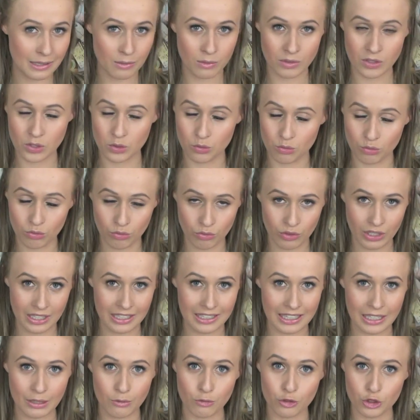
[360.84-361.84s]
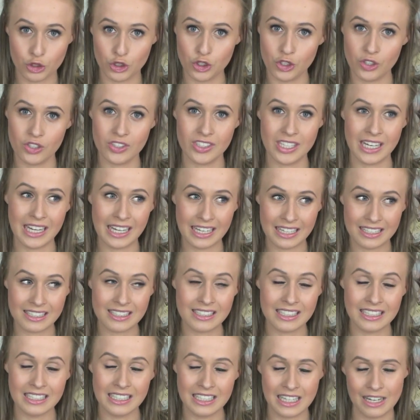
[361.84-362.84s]
it was really reducing
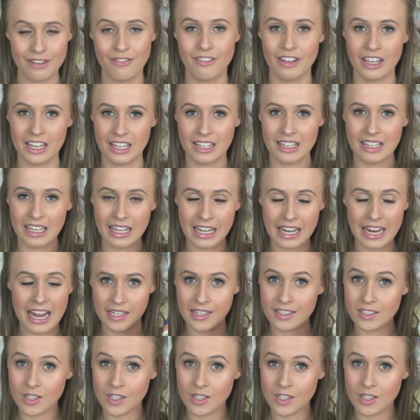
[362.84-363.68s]
significantly.